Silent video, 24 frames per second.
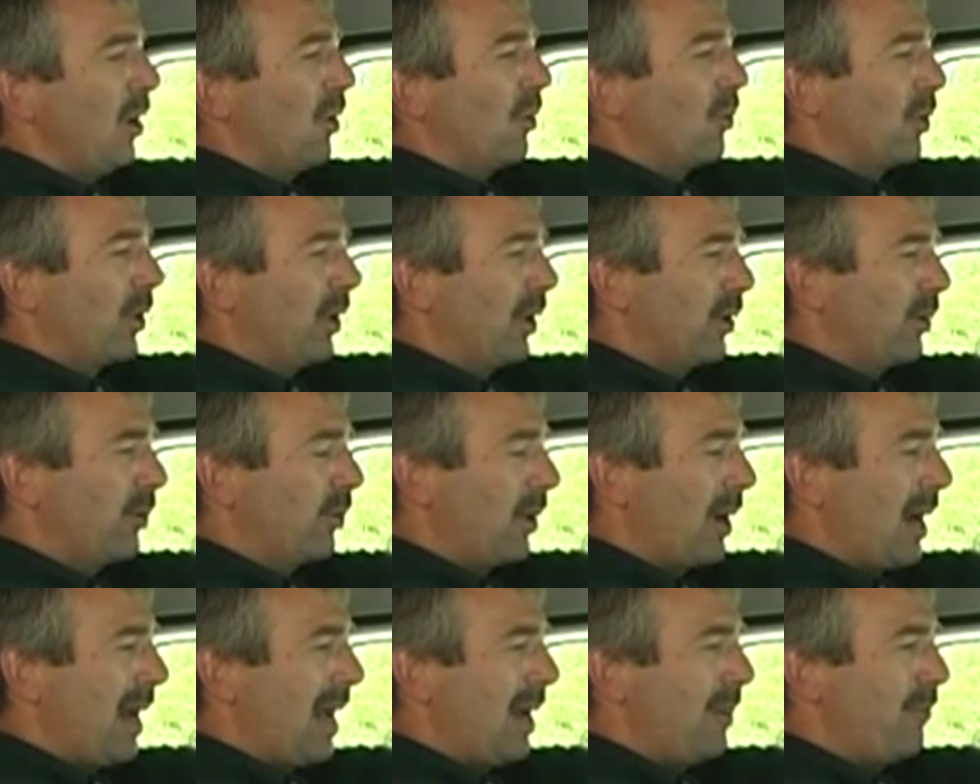We're going to
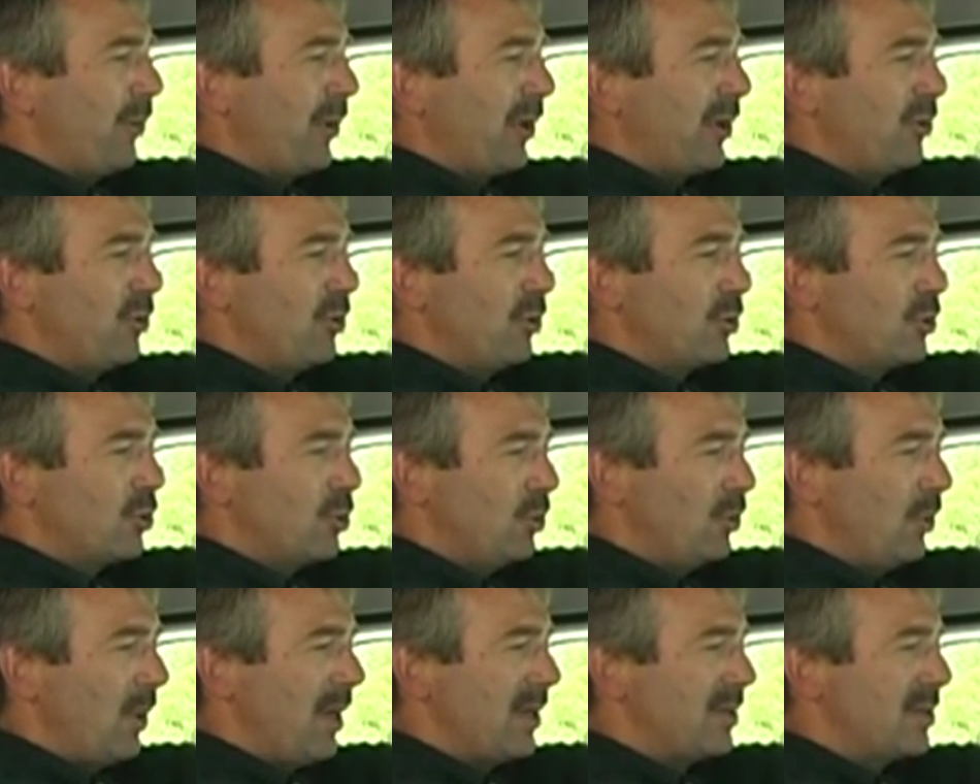grab, we can do it
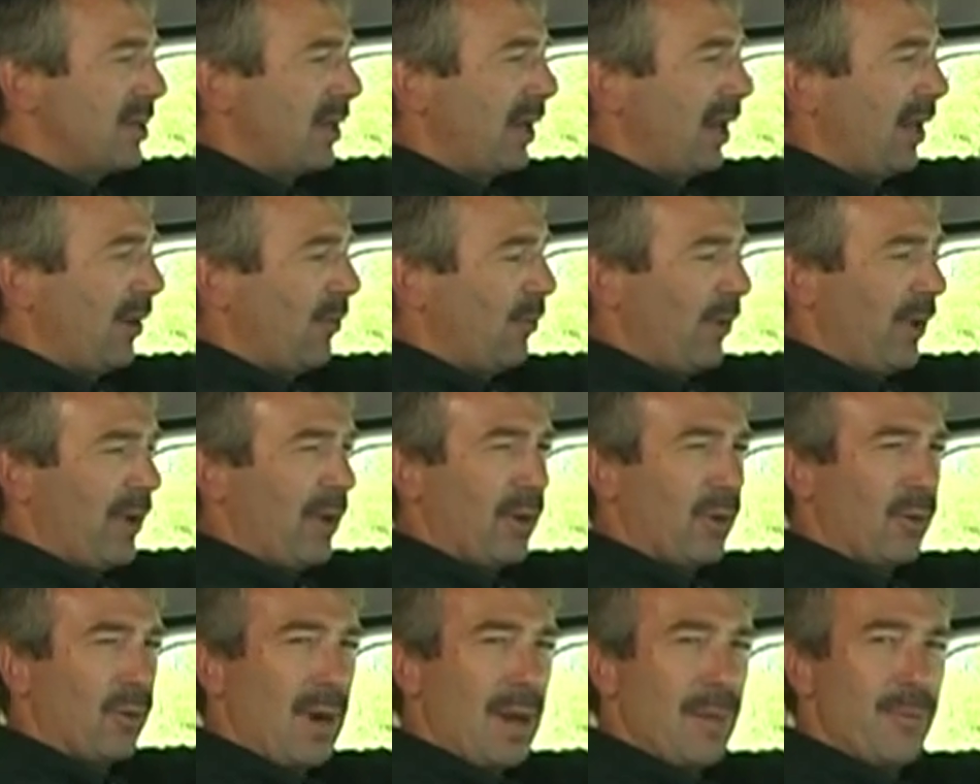two ways again. We
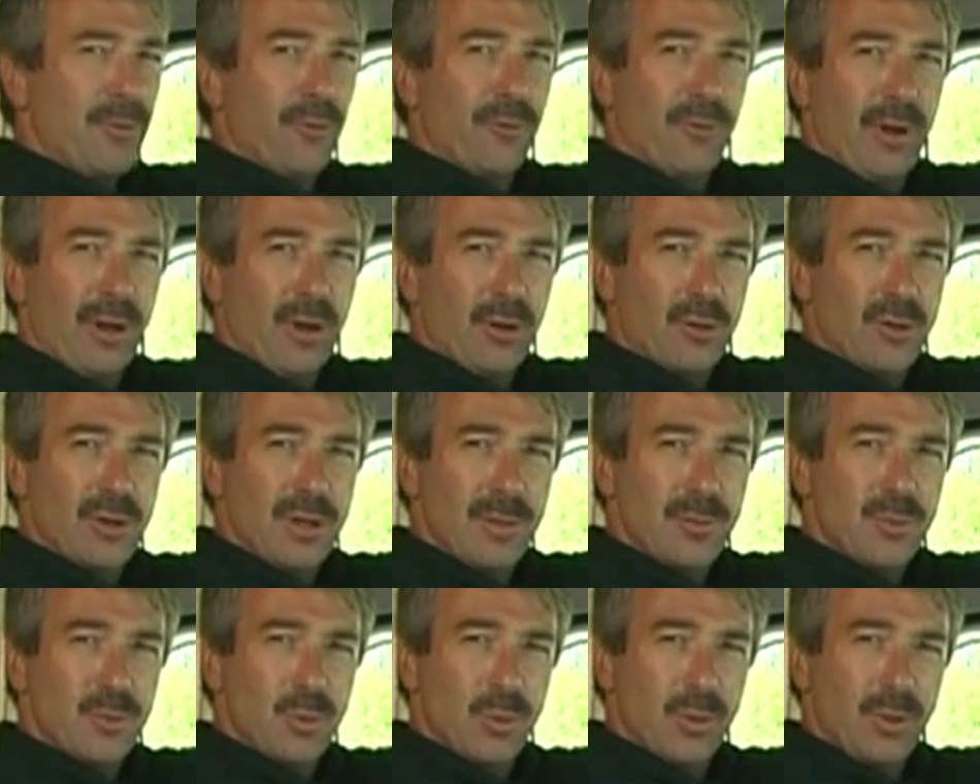can grab the
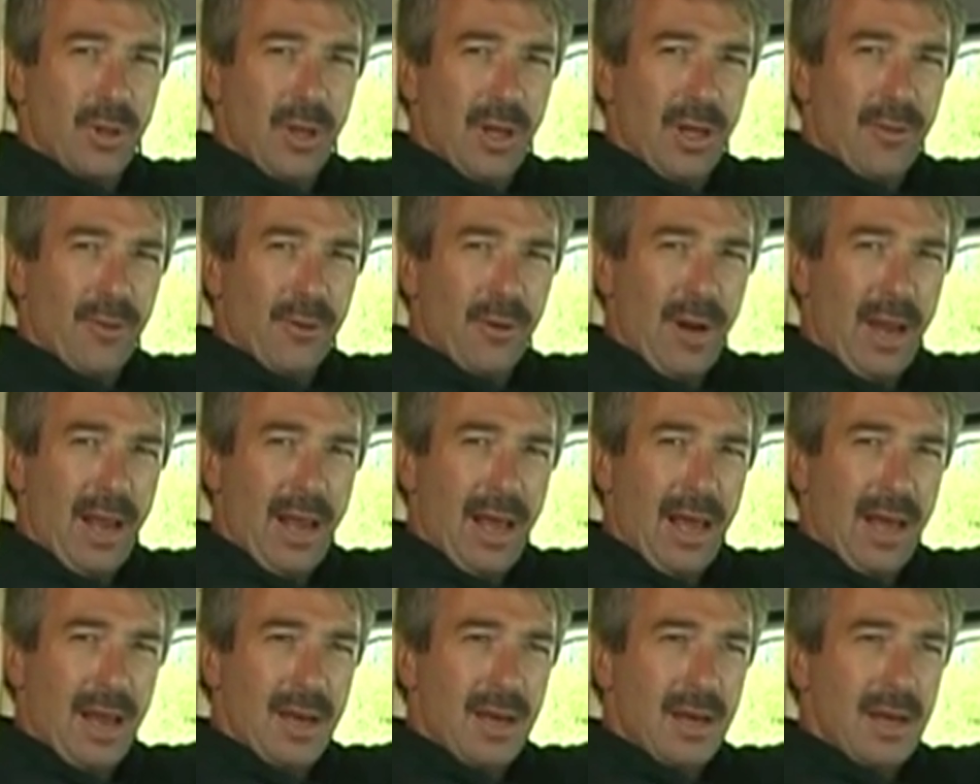fingertips with the other
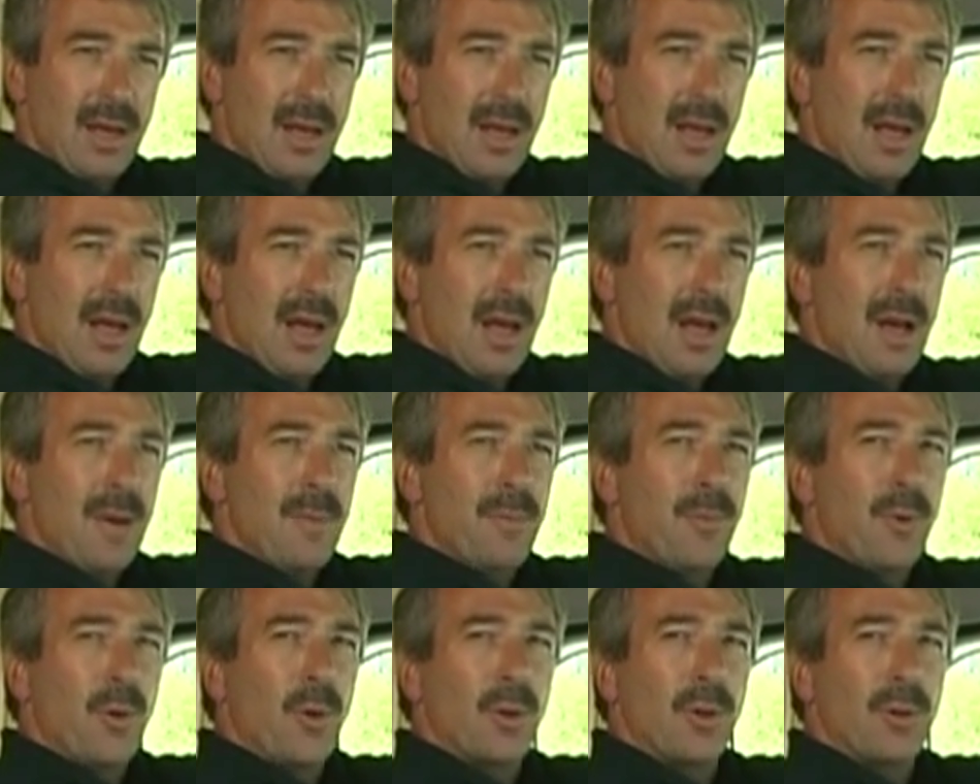hand
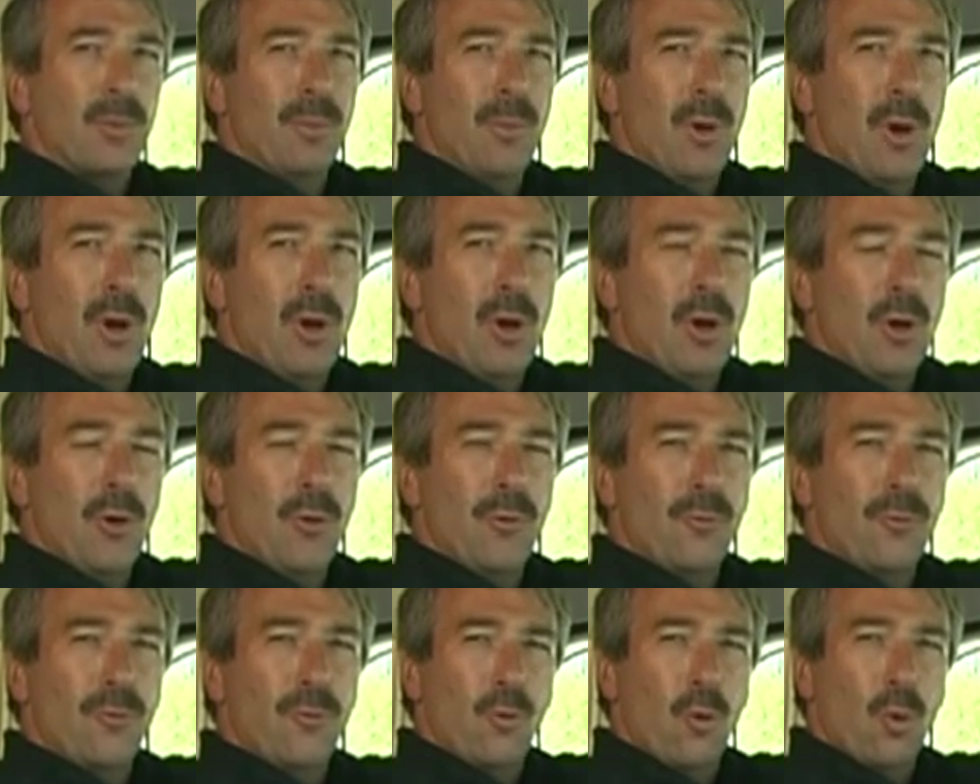and pull them
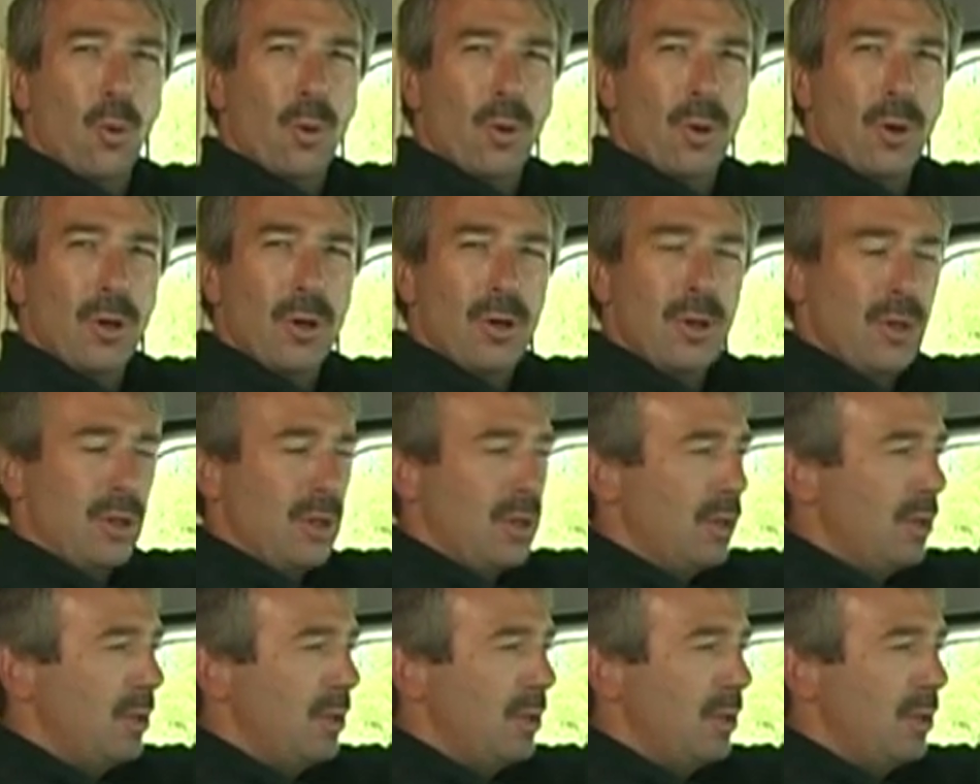forward.